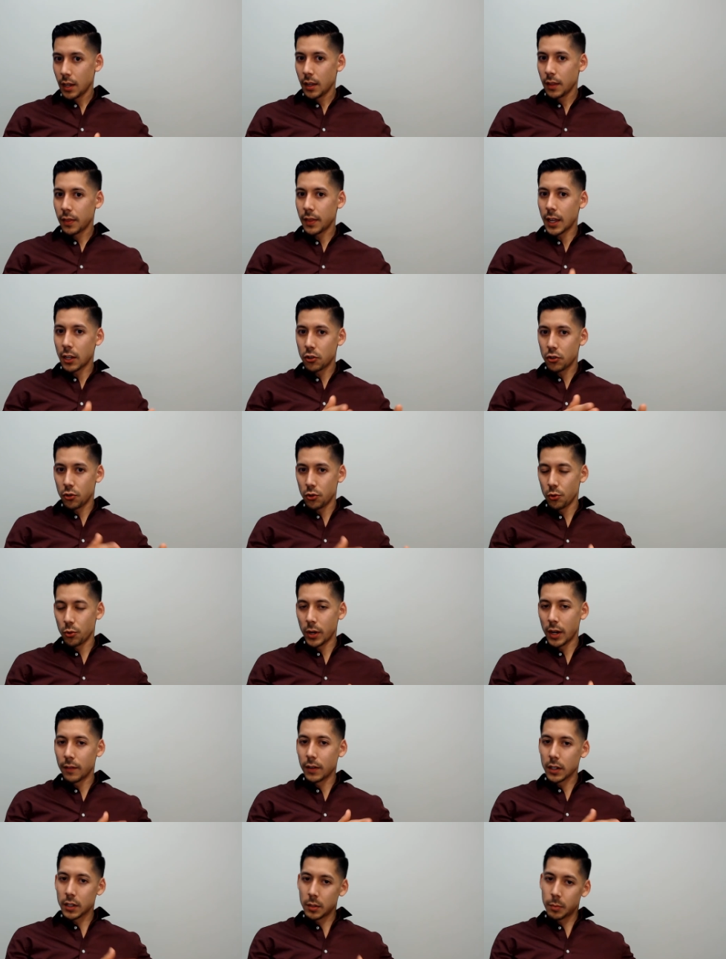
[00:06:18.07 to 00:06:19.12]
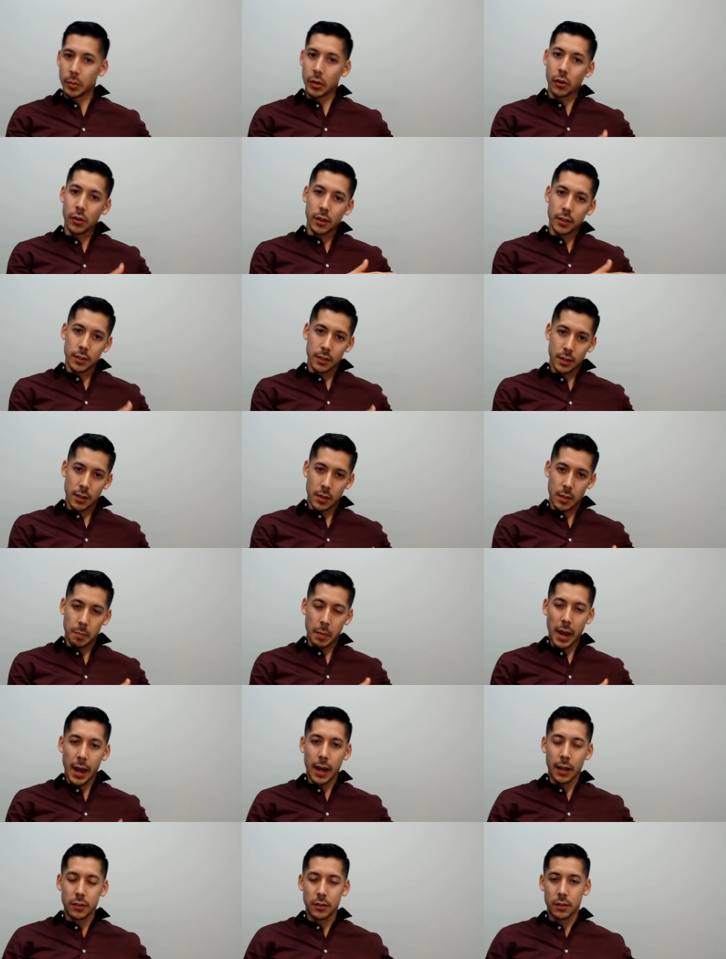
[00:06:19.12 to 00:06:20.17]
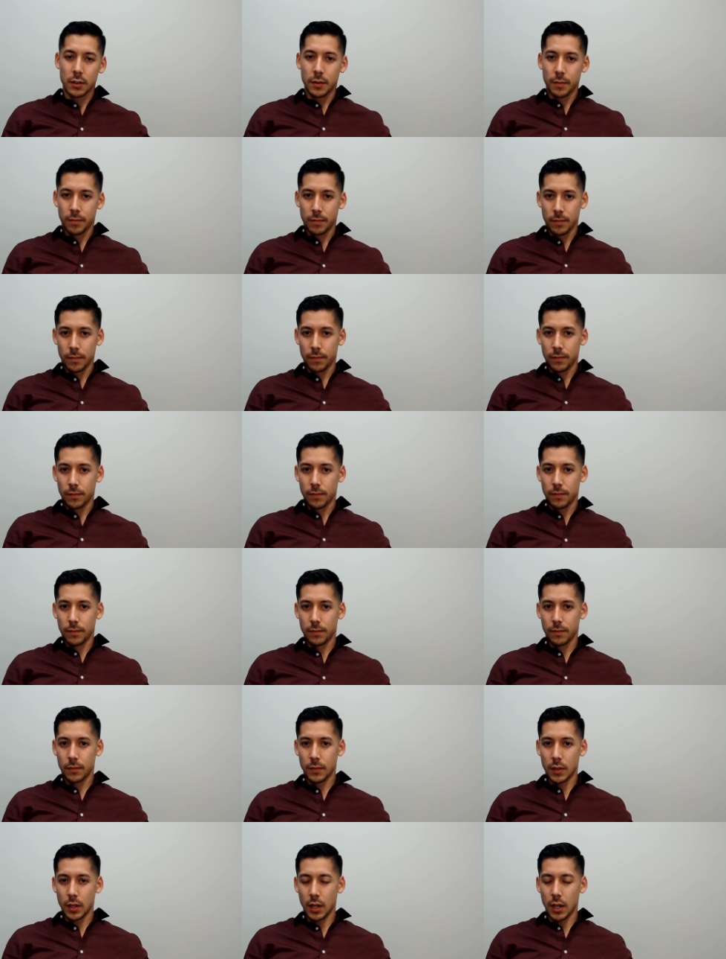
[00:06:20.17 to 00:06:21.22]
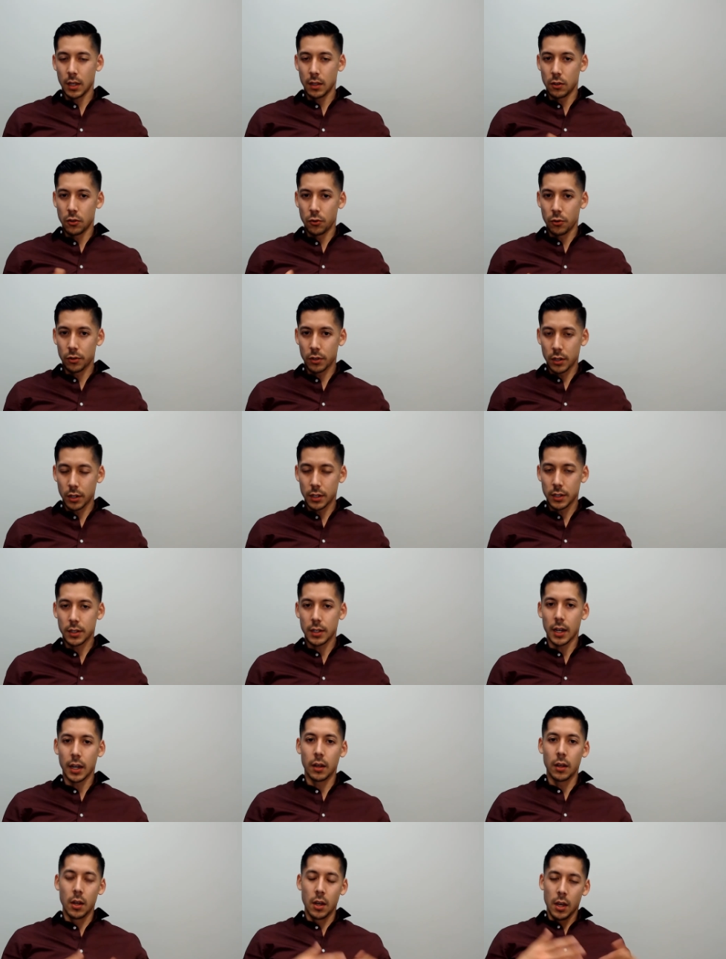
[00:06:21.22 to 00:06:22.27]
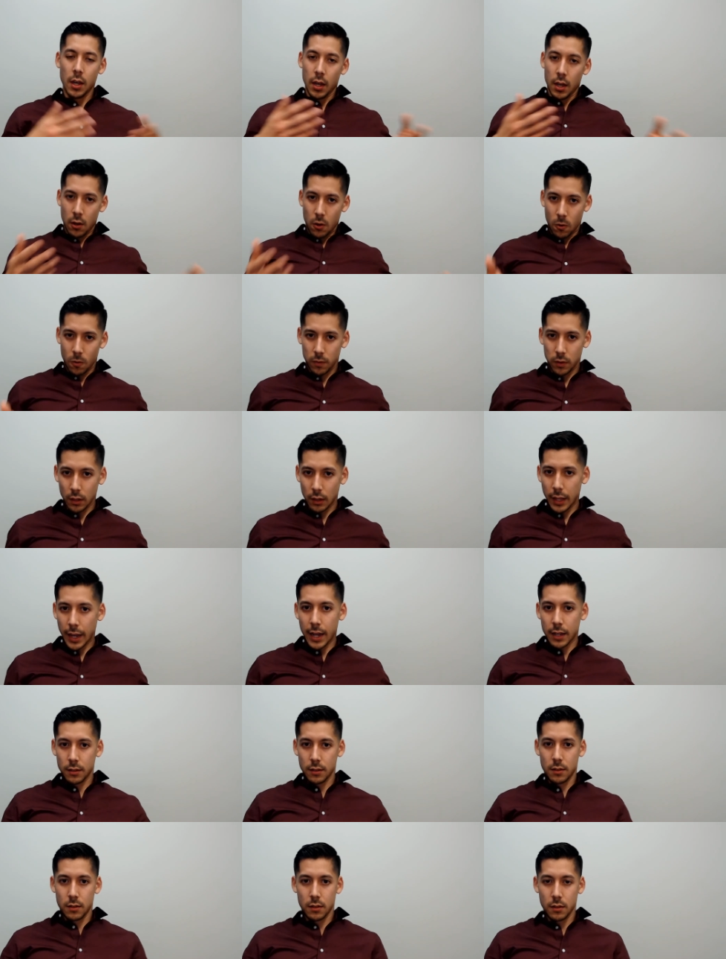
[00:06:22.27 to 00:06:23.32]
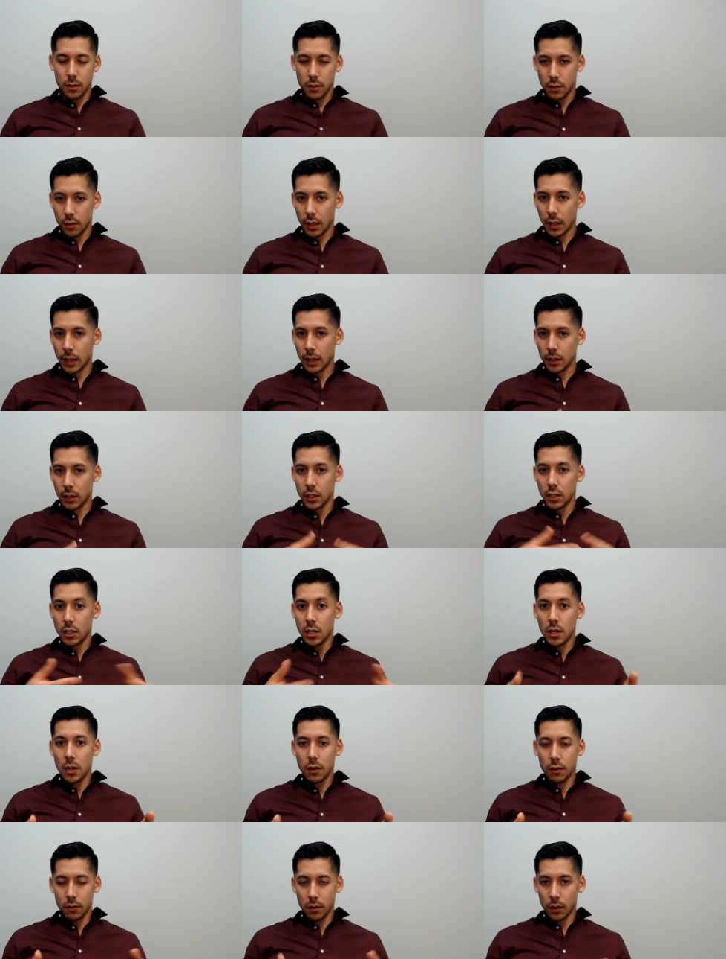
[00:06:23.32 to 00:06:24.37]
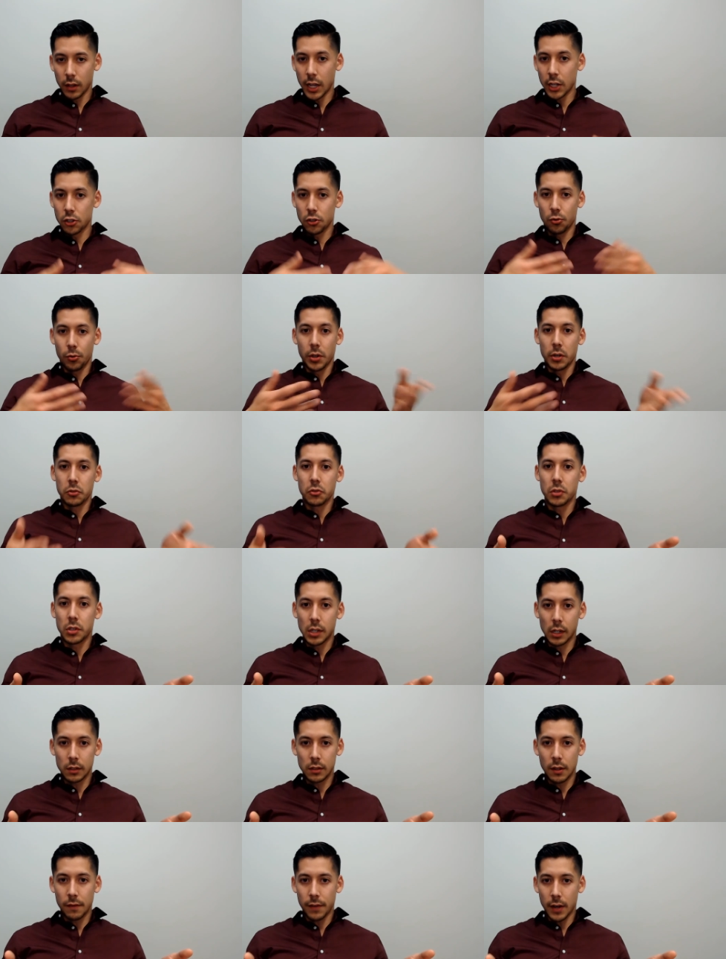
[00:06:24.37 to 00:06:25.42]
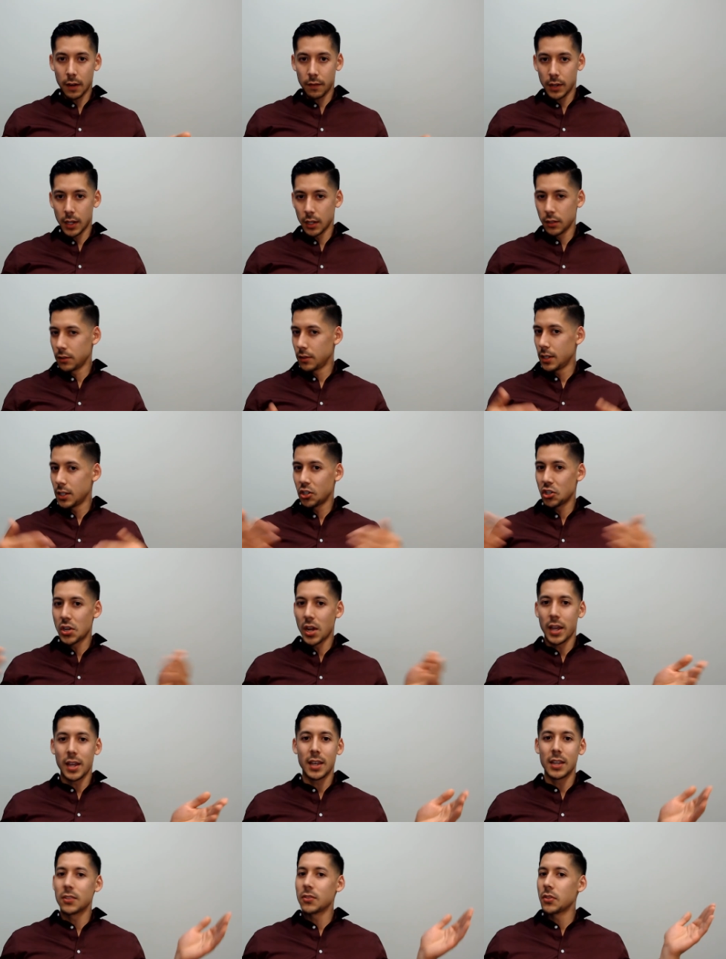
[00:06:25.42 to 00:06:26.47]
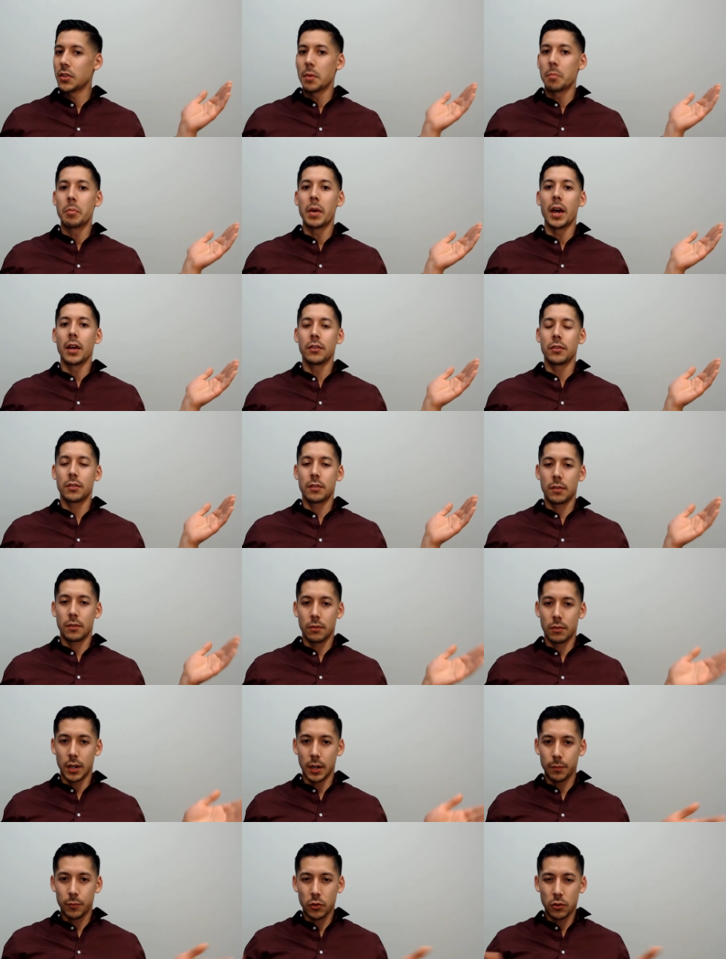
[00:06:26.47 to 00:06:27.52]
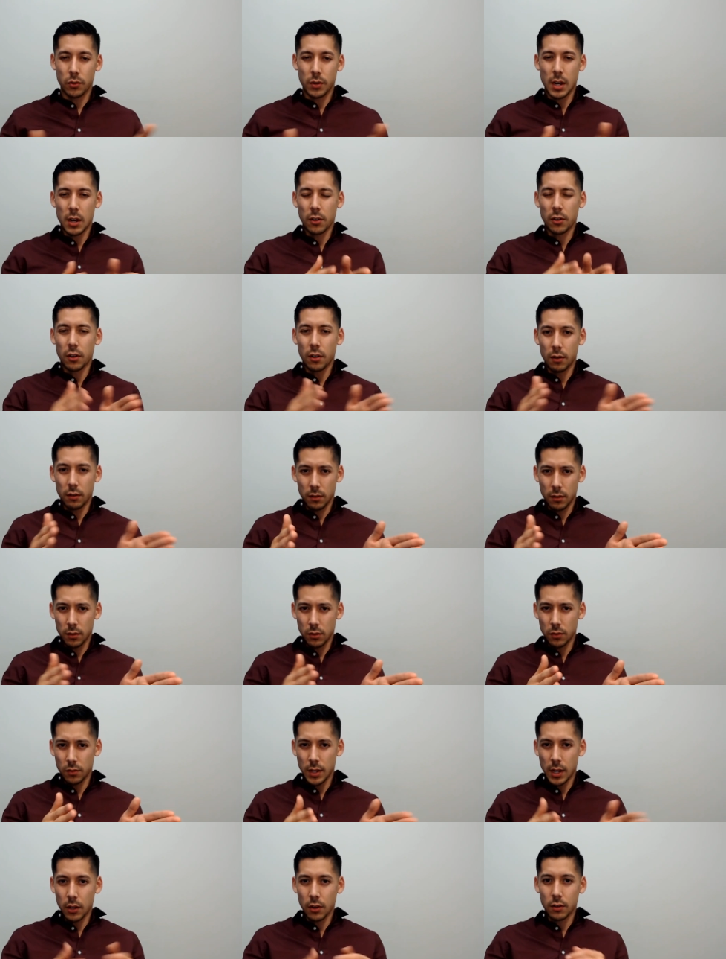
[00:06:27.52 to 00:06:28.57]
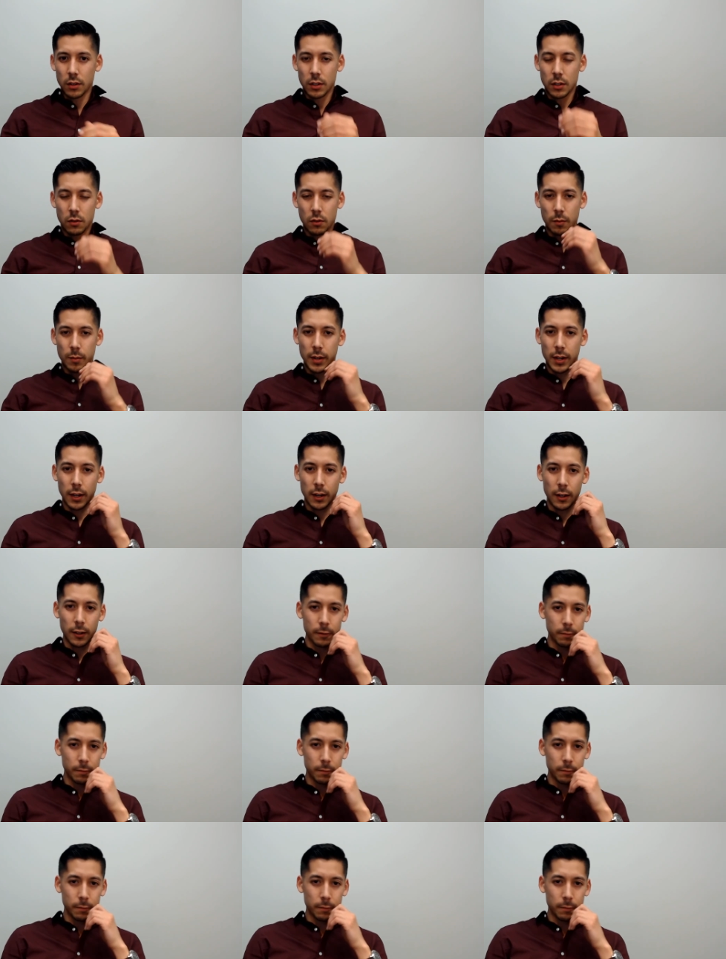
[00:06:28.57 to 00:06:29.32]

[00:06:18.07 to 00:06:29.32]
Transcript: that you have experienced in the past. And you are going to say, over the last year, the last 365 days, this day is the best, right? So now you're so now you're discriminating.